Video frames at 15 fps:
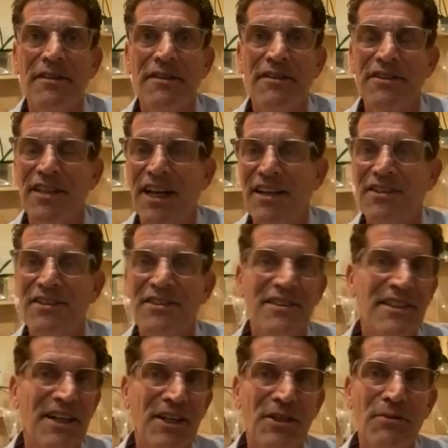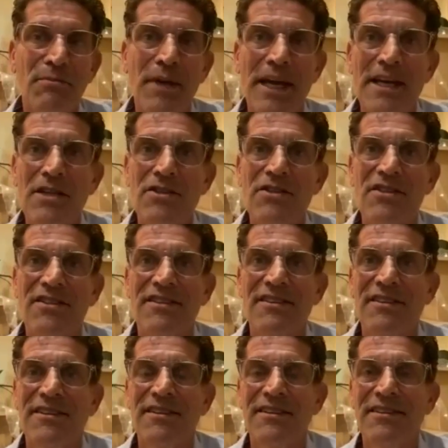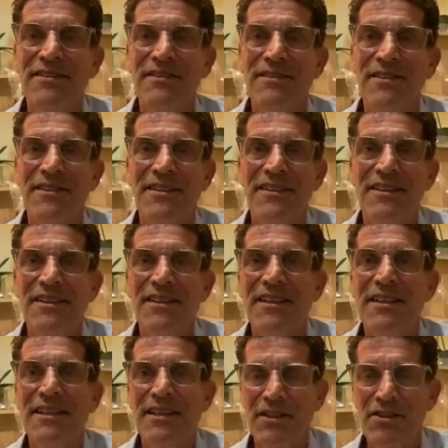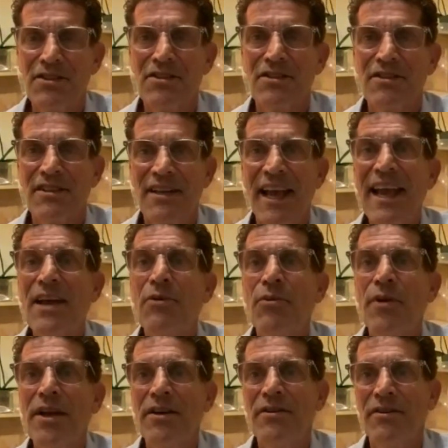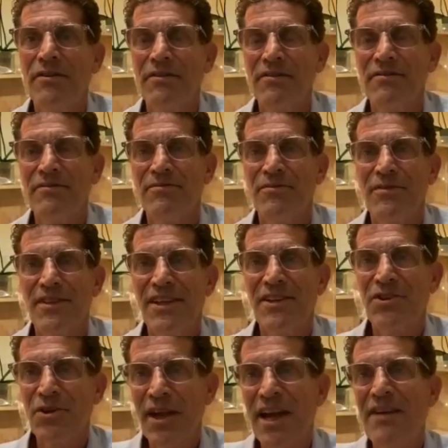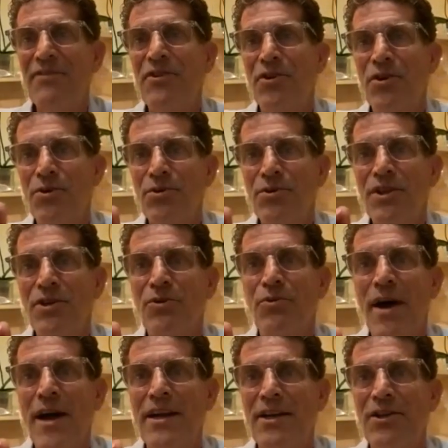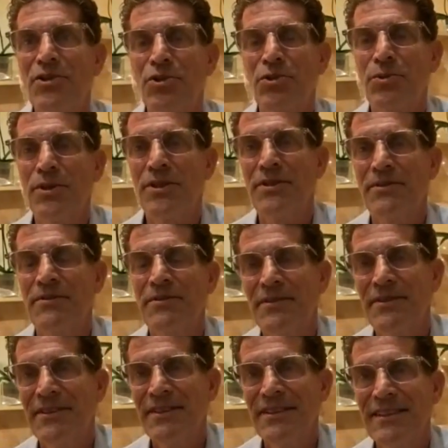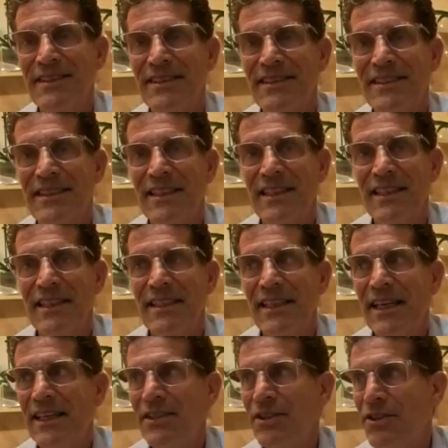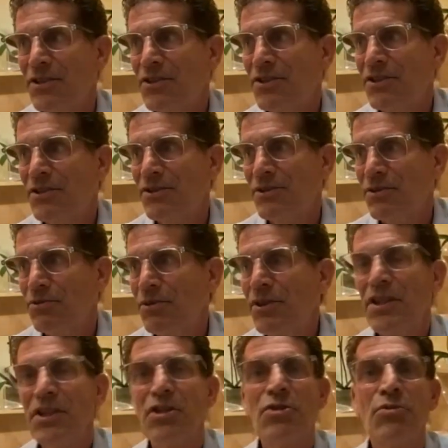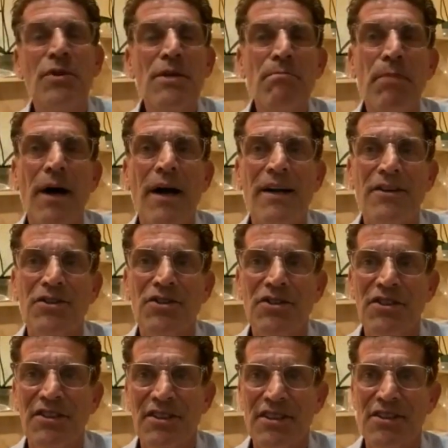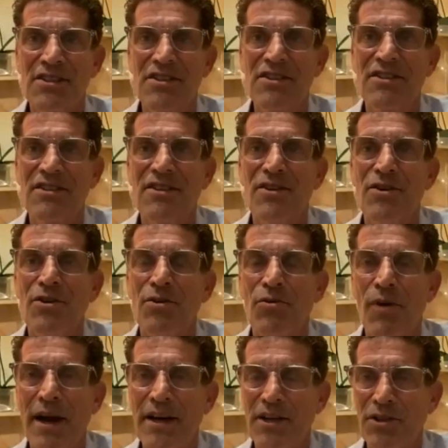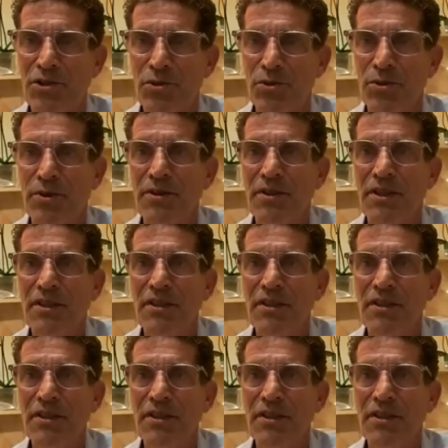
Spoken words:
It's not cut and paste. It's handwritten, and you have your own little writing tool. And there's really three parts to this writing tool.